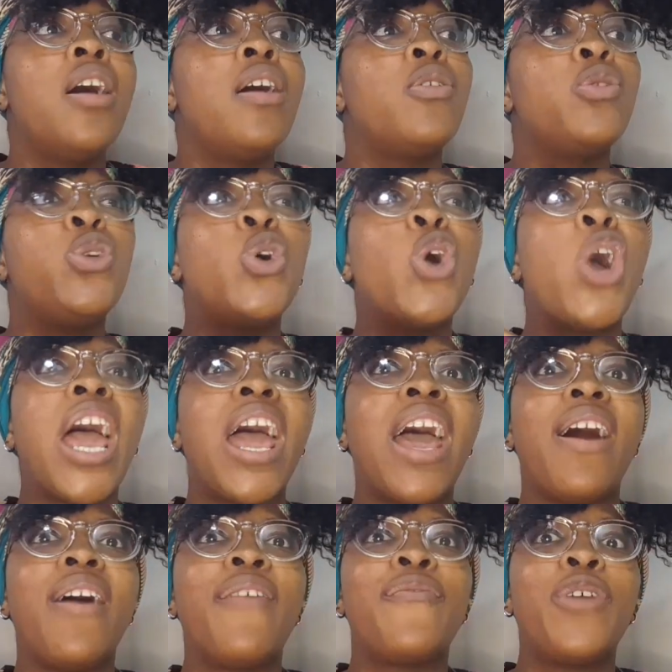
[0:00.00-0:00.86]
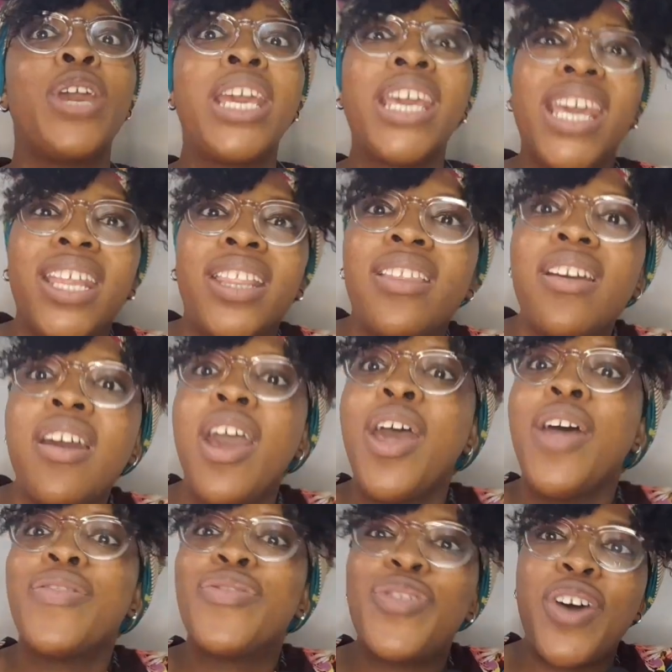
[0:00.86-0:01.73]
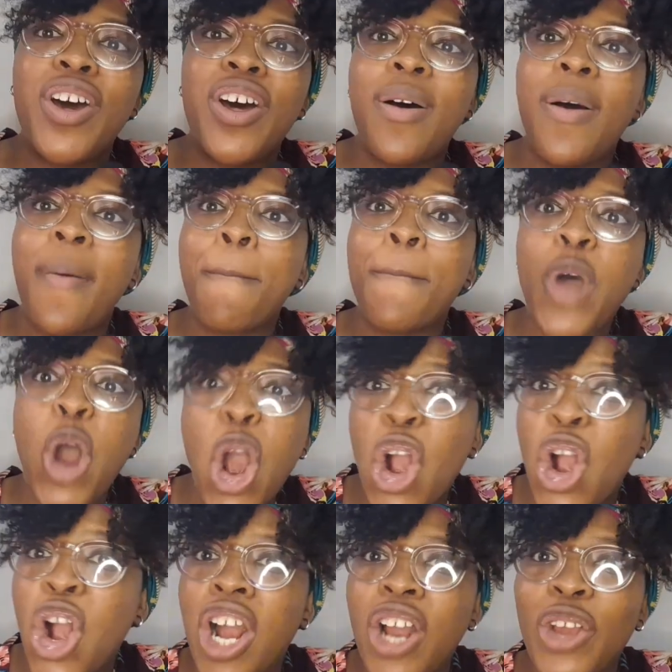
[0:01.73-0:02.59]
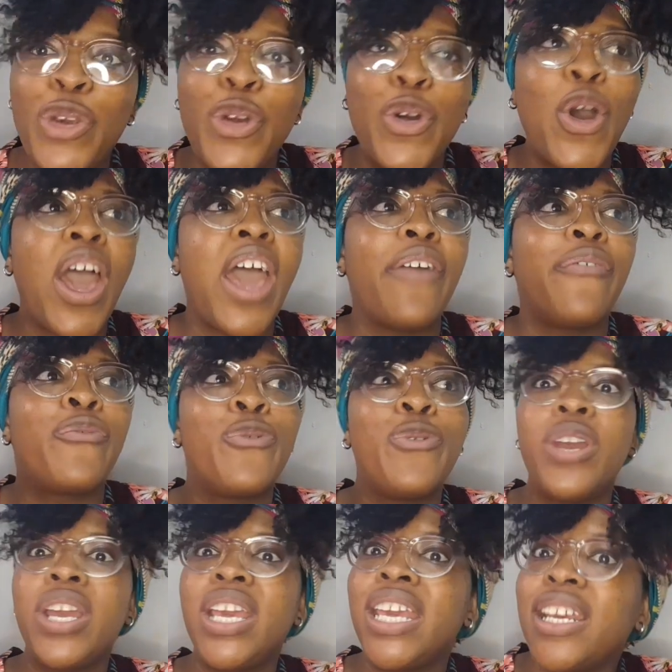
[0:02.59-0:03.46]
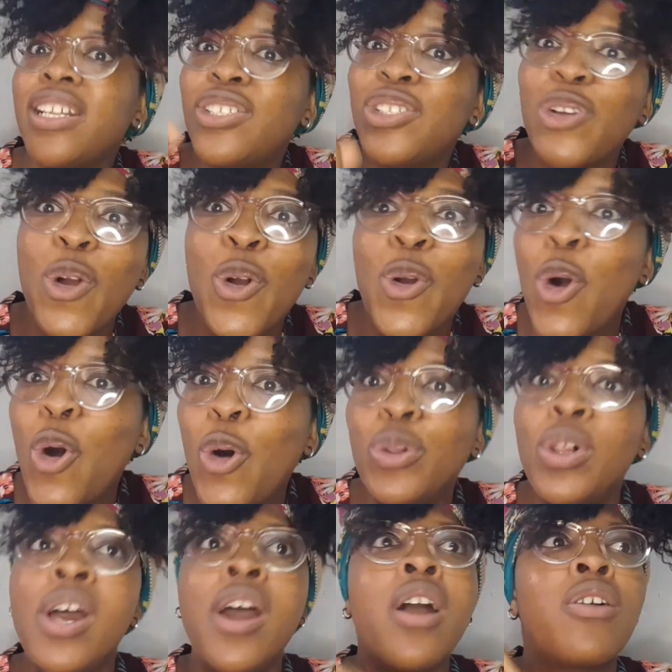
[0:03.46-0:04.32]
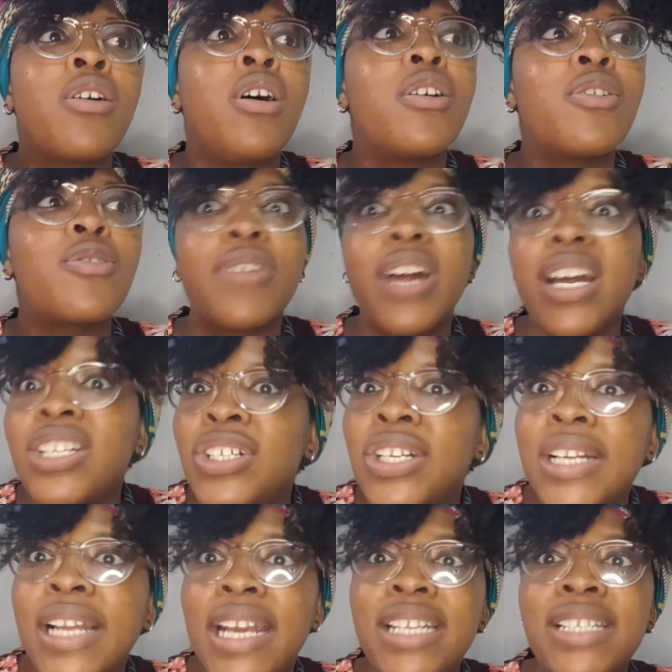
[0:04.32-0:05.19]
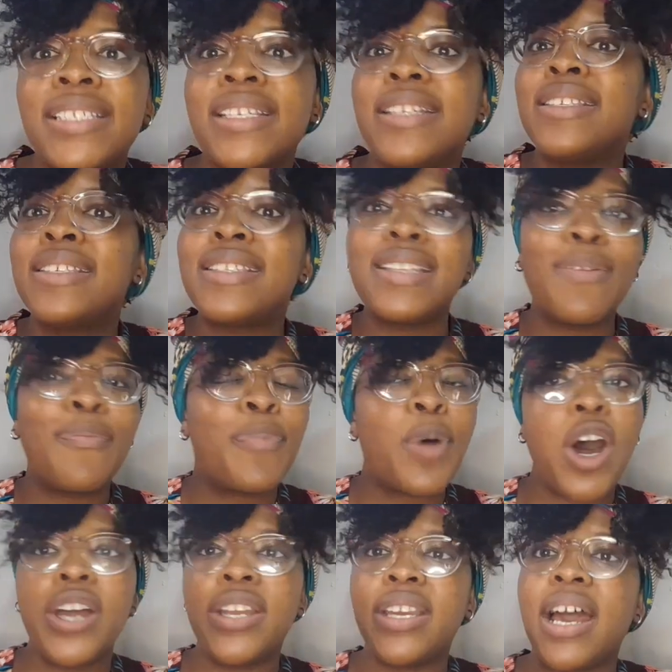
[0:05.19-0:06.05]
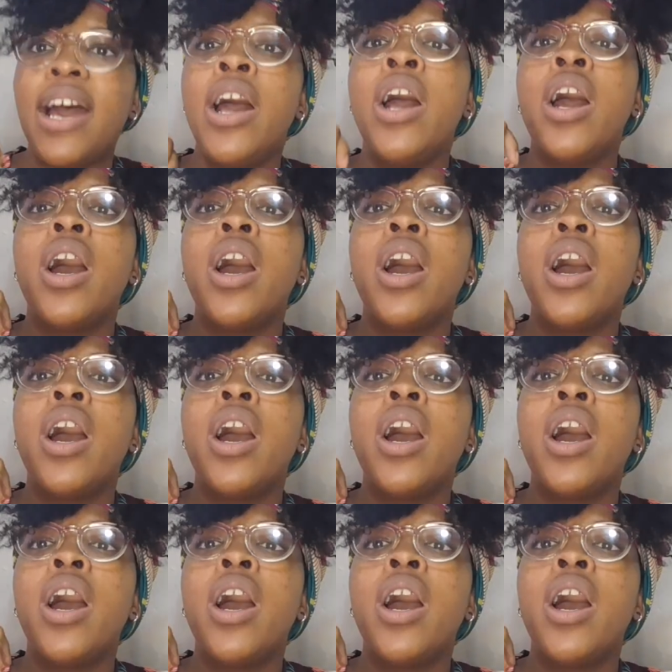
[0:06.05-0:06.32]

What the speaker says: You have hit the mark. You have hit your goal. Congratulations, Bona.